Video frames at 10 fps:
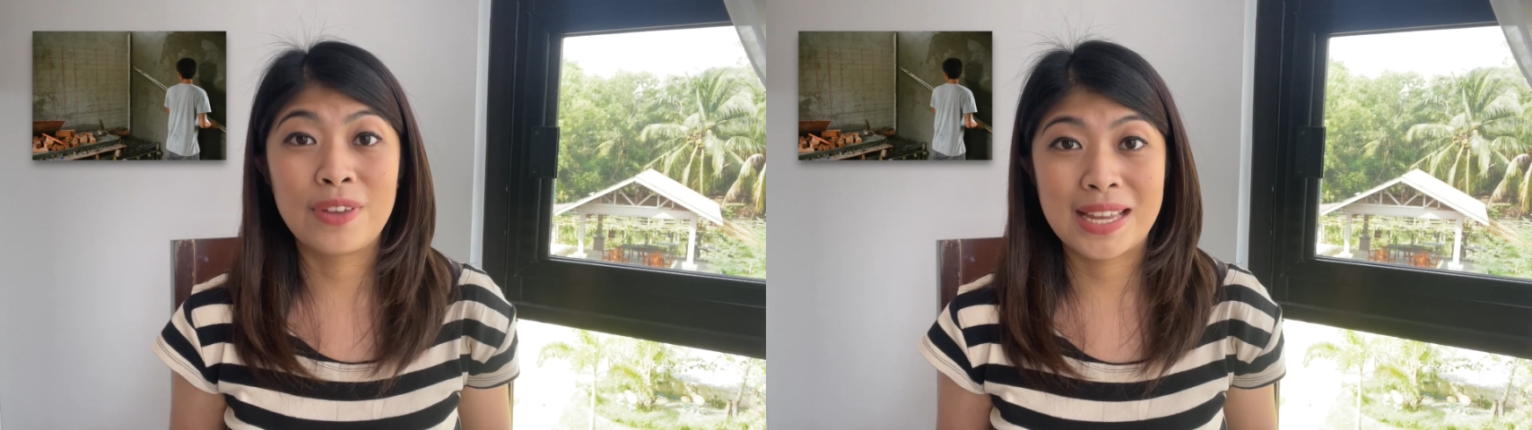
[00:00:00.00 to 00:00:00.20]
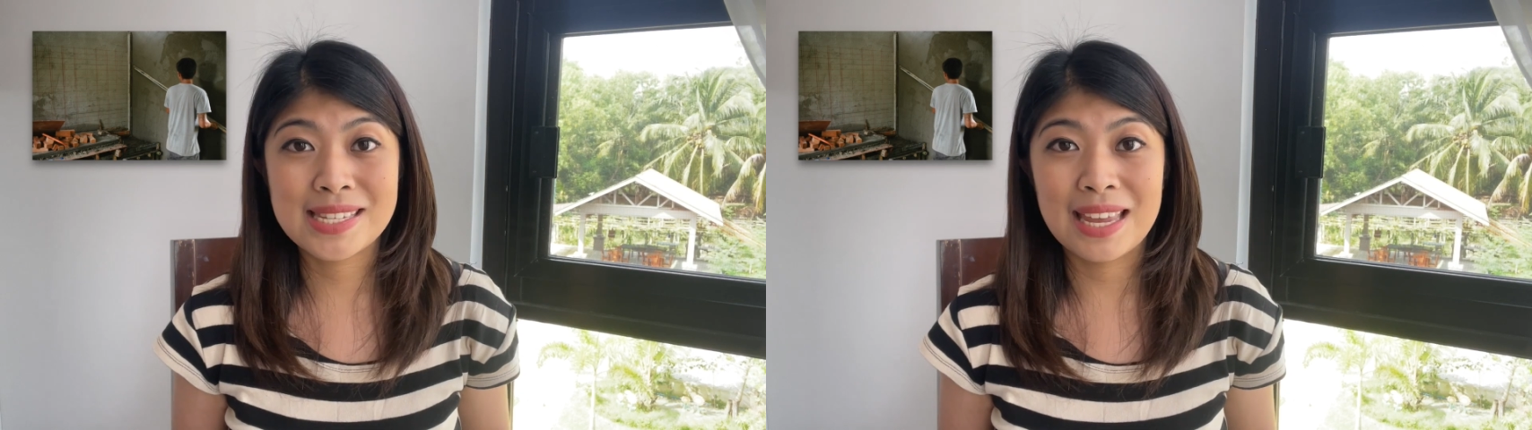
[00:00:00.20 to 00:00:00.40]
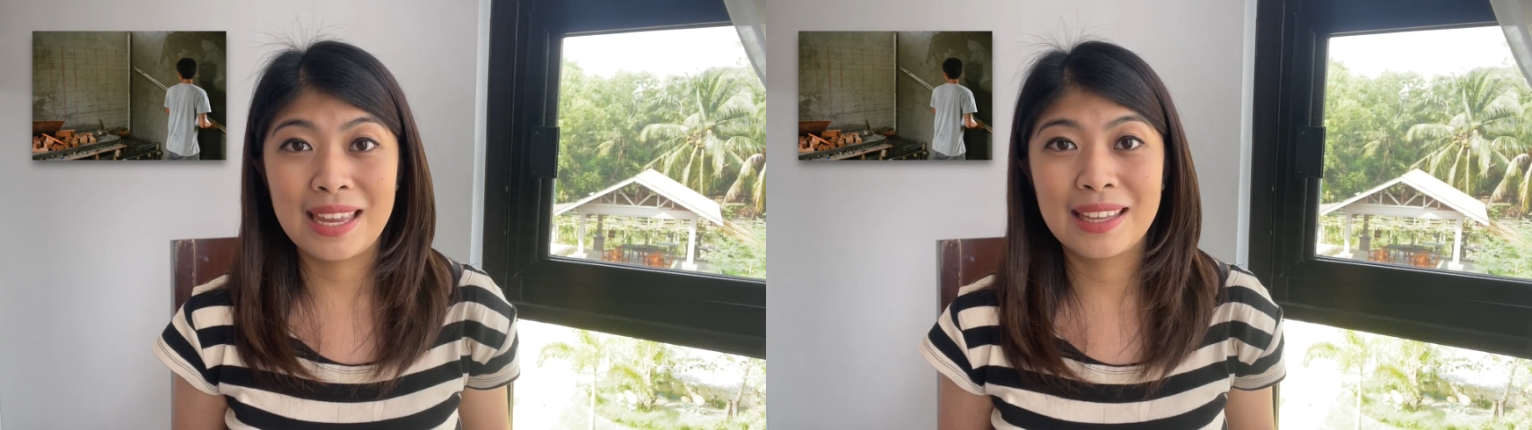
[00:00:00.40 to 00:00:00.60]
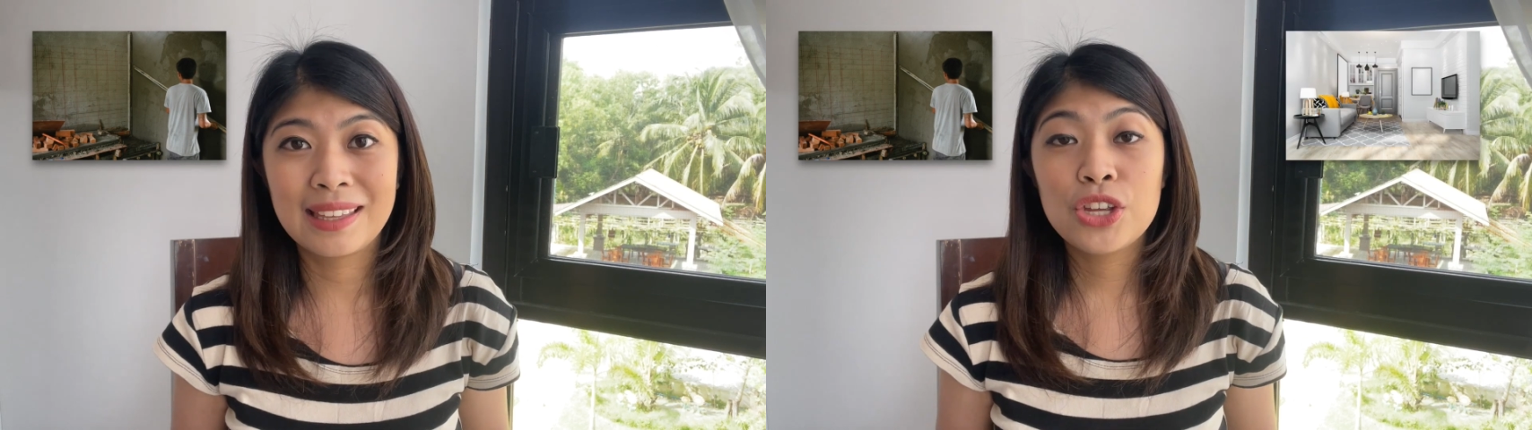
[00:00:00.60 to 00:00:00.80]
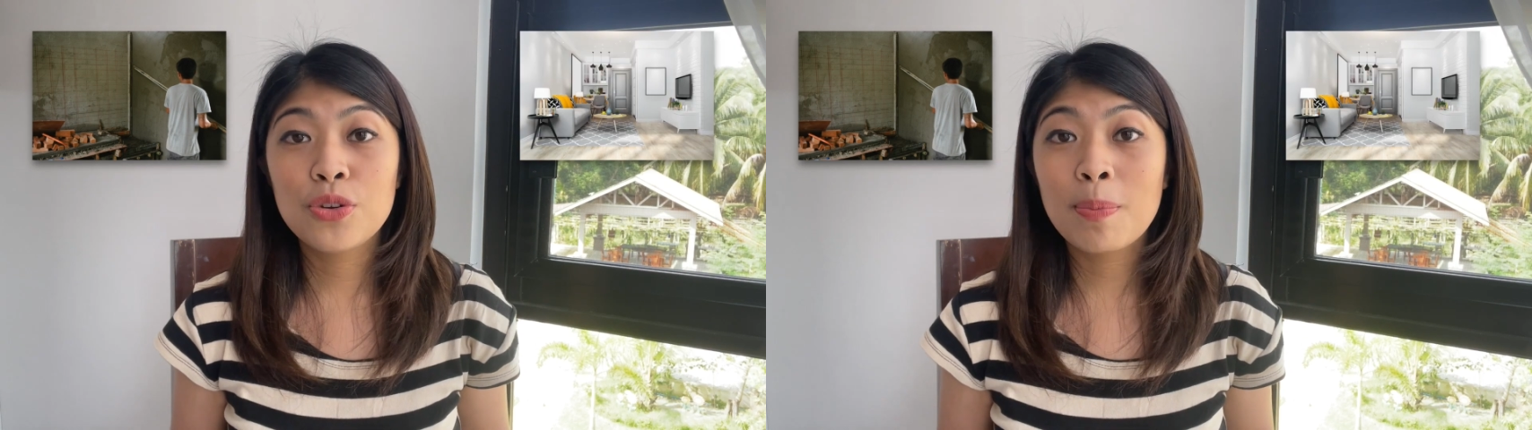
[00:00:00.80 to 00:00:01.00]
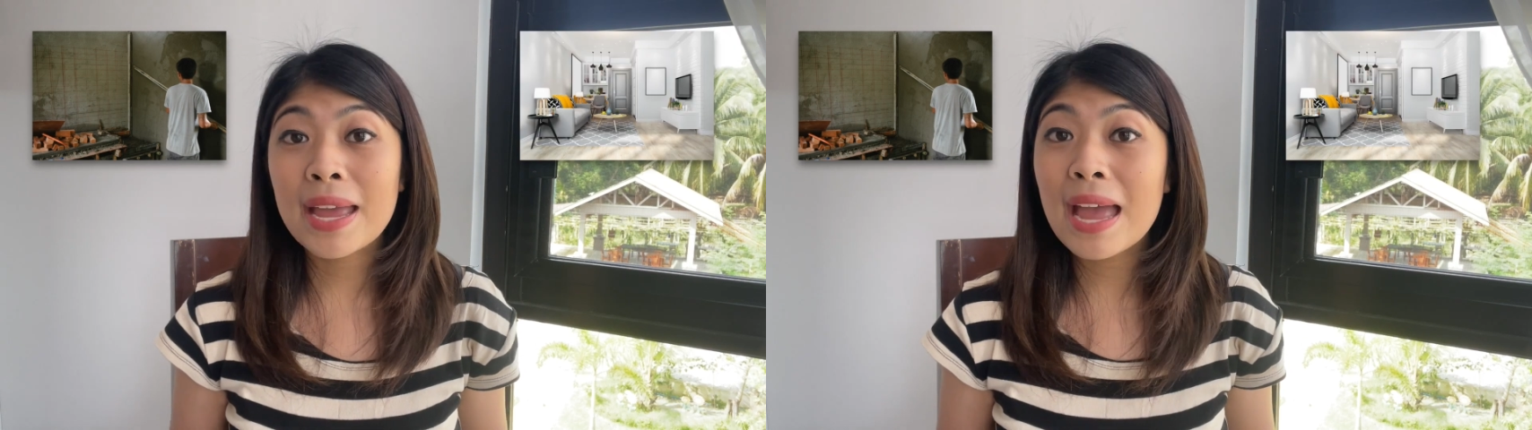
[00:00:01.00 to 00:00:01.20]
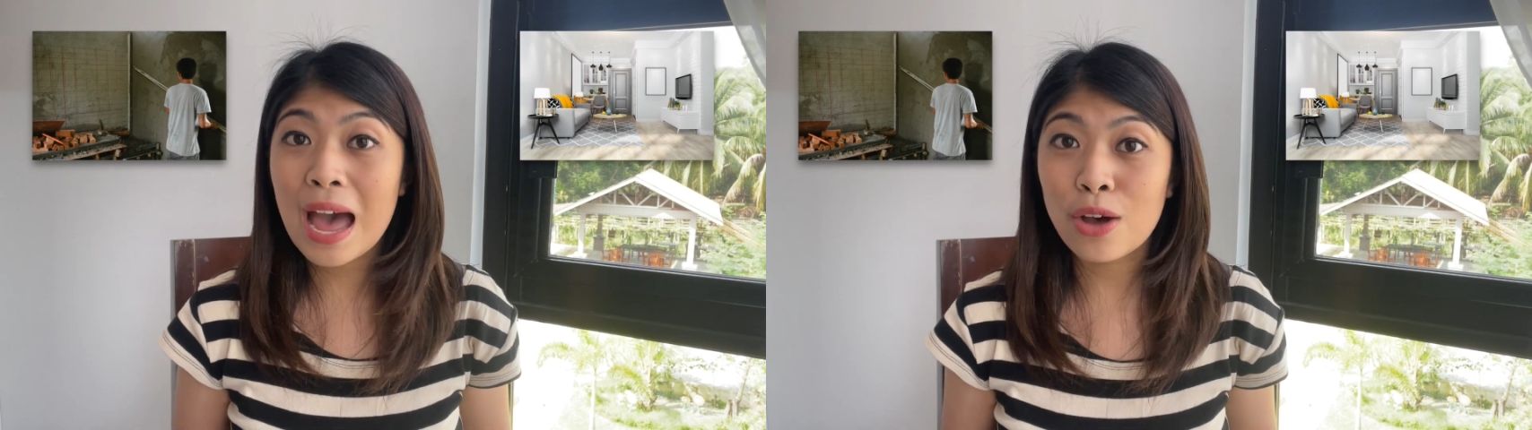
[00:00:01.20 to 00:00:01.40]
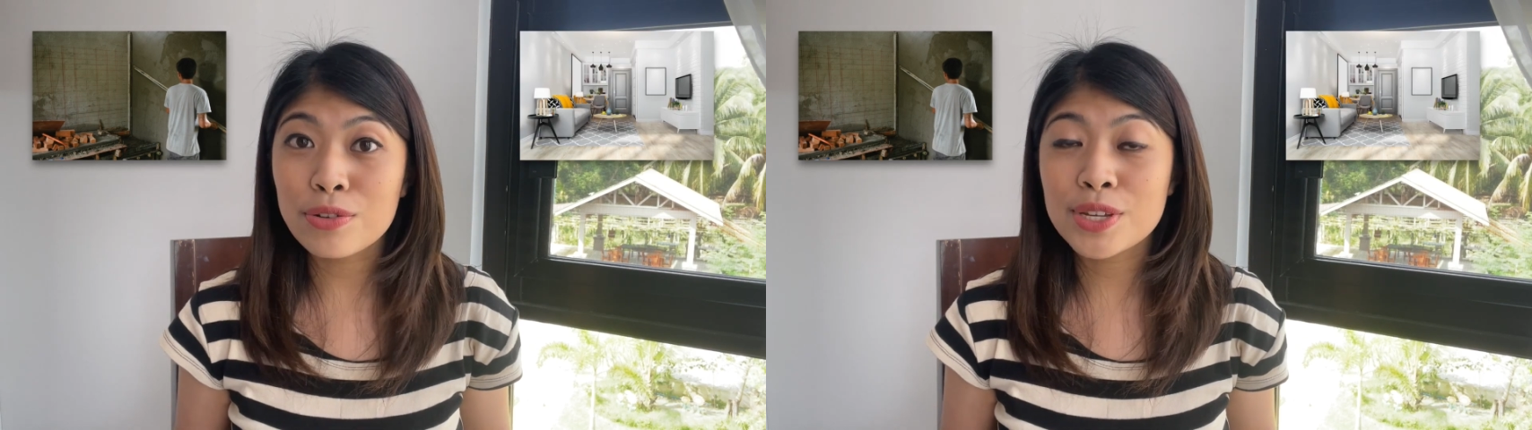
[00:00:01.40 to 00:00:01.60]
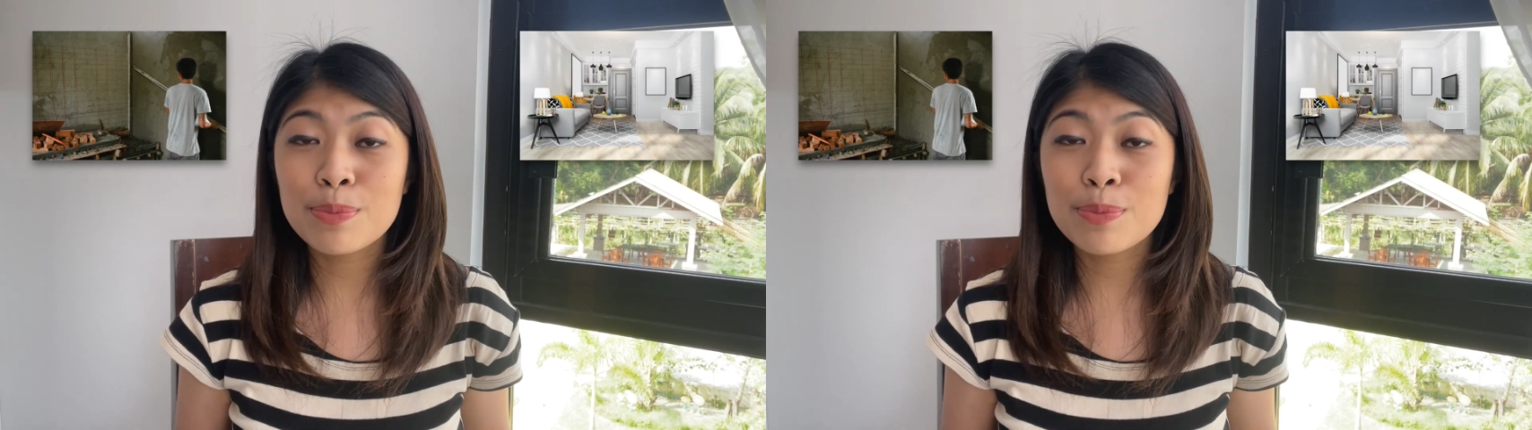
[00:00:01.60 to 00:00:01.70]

fixing. You buy a house,